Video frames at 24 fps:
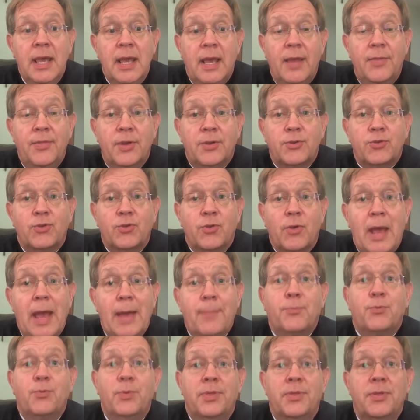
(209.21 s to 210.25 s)
and they're
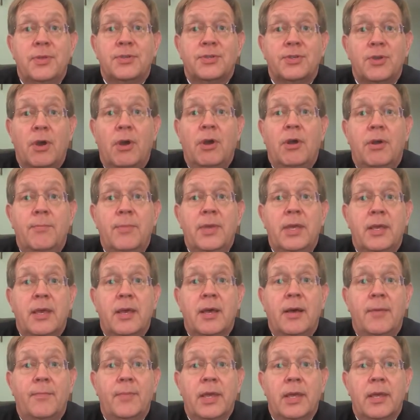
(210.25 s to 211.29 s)
trapped with this army
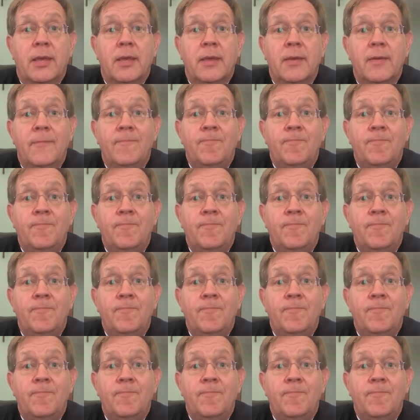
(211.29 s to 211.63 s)
coming.